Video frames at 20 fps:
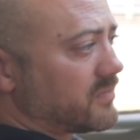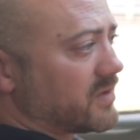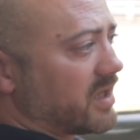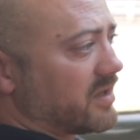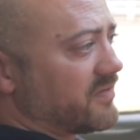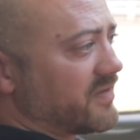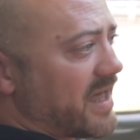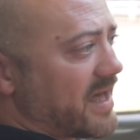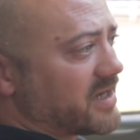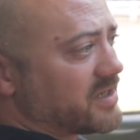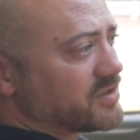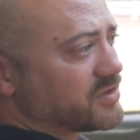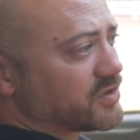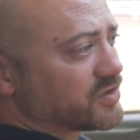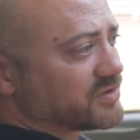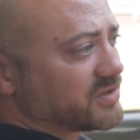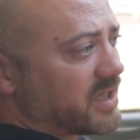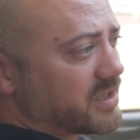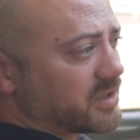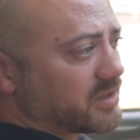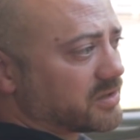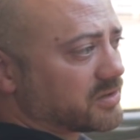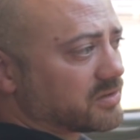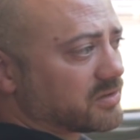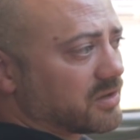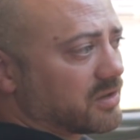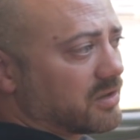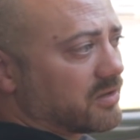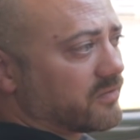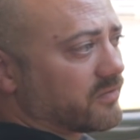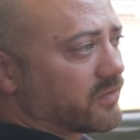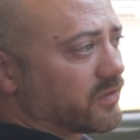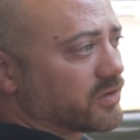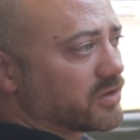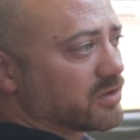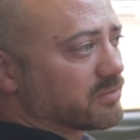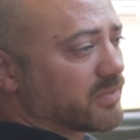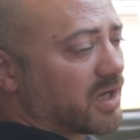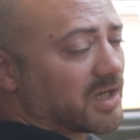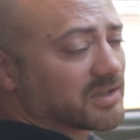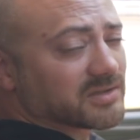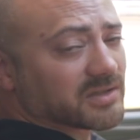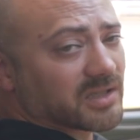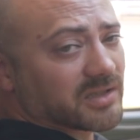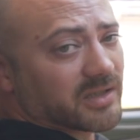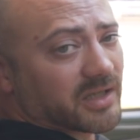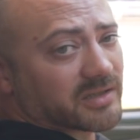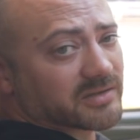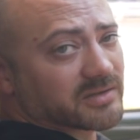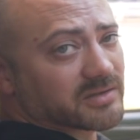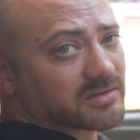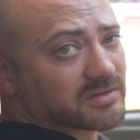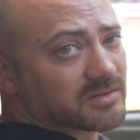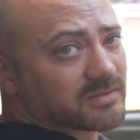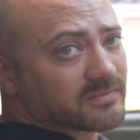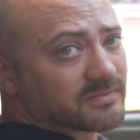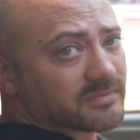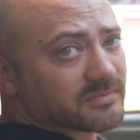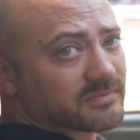And that is your settings for your Mazda Connect system.